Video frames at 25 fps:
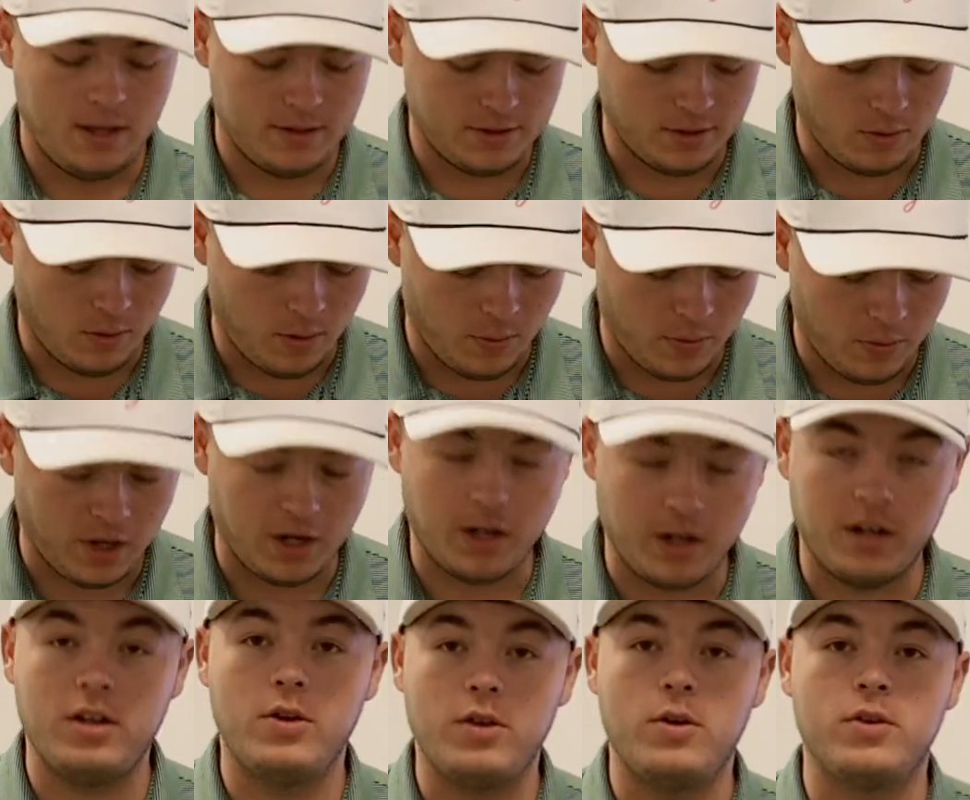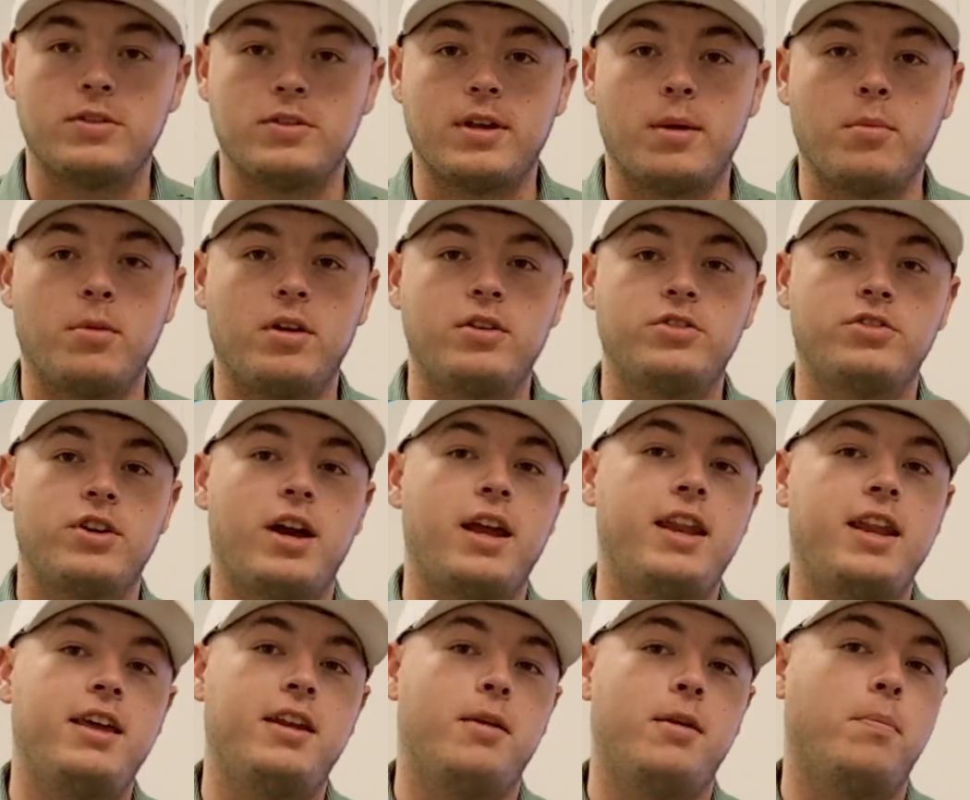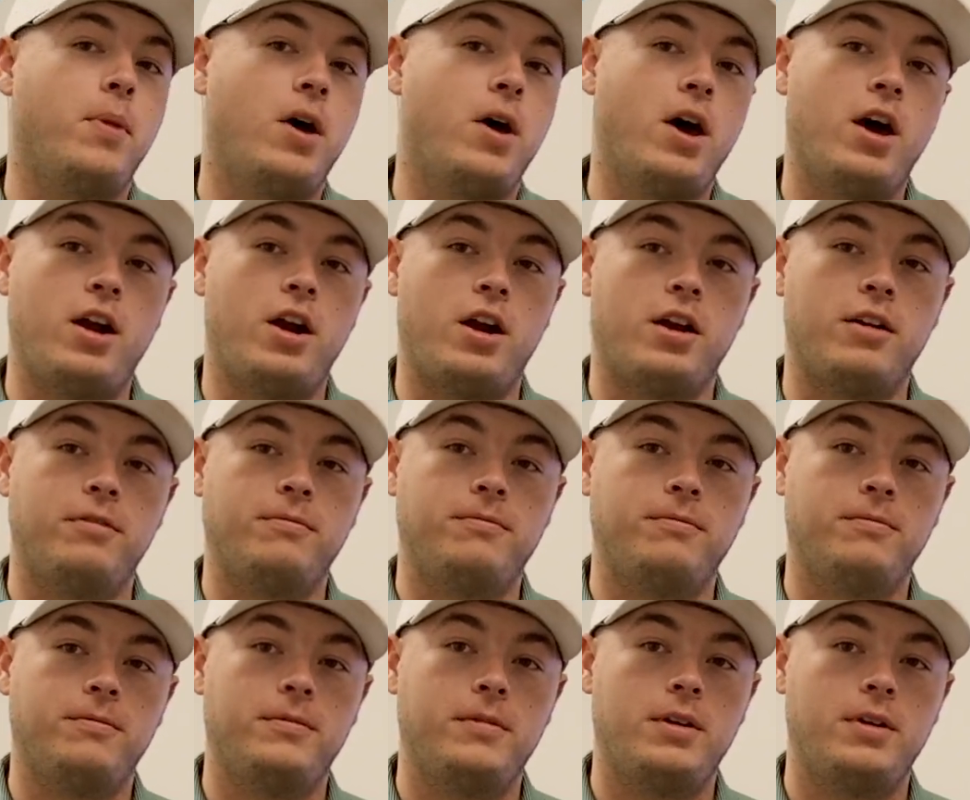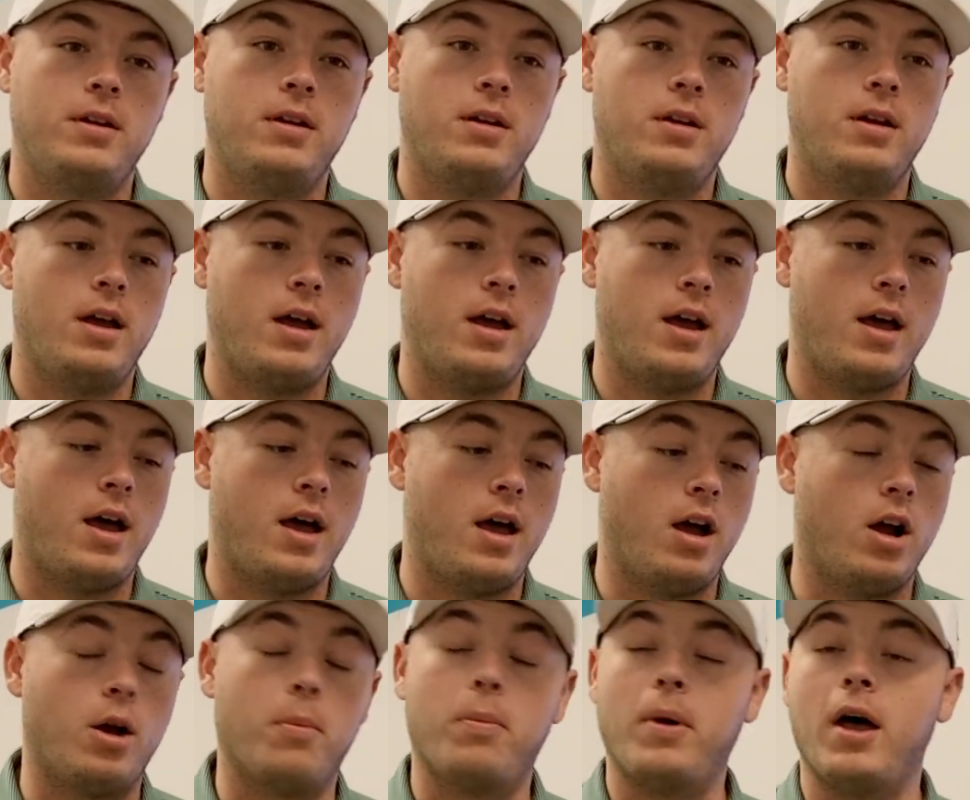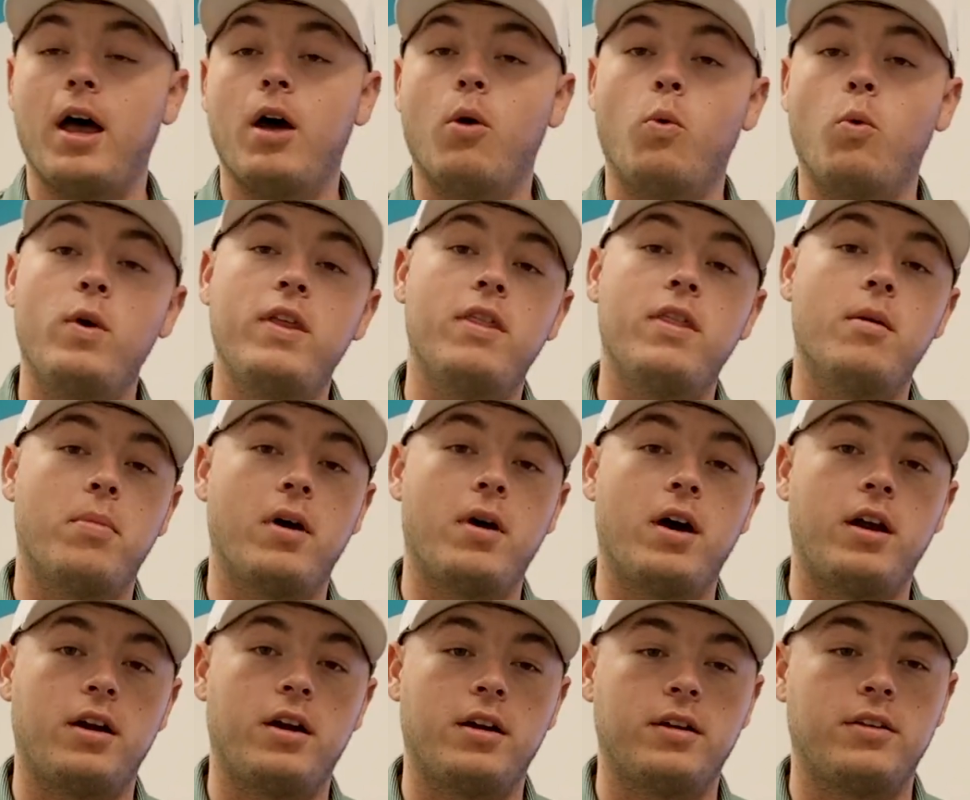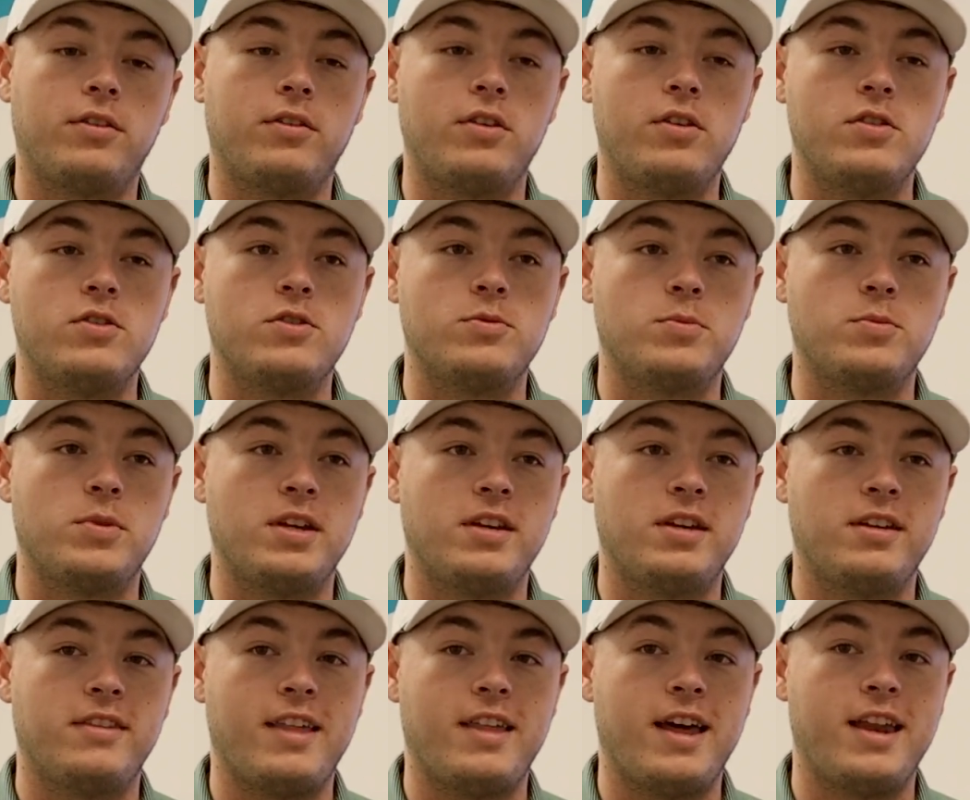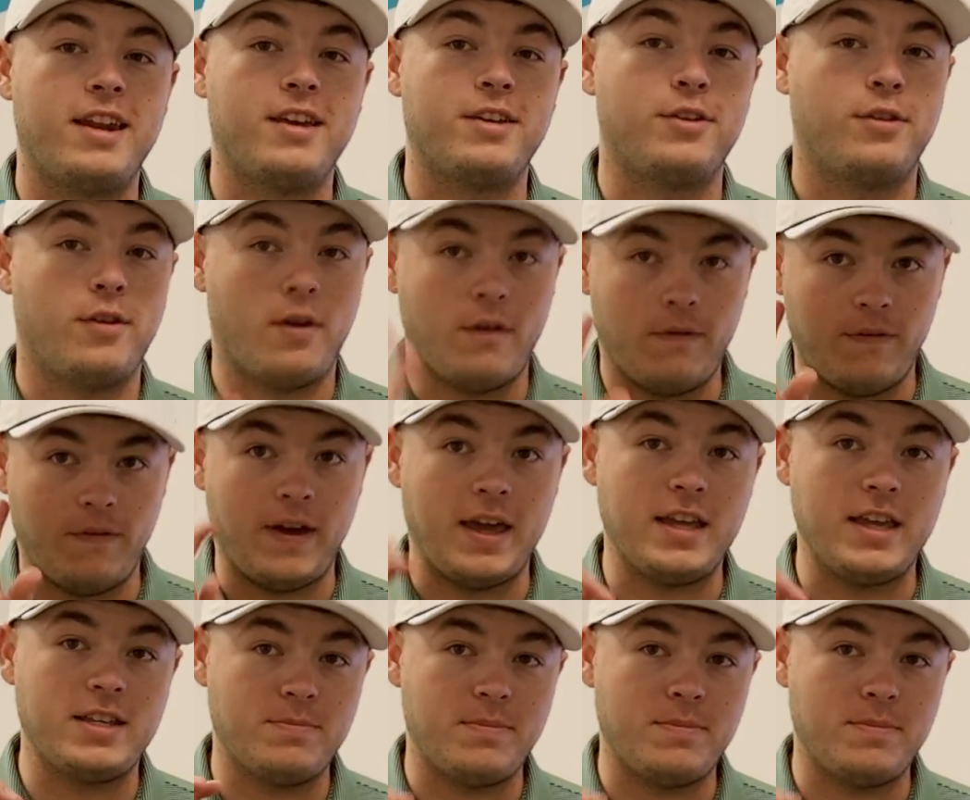So what we're gonna do is I'm gonna try to hit a putter, or a putt with a putter, excuse me, that is face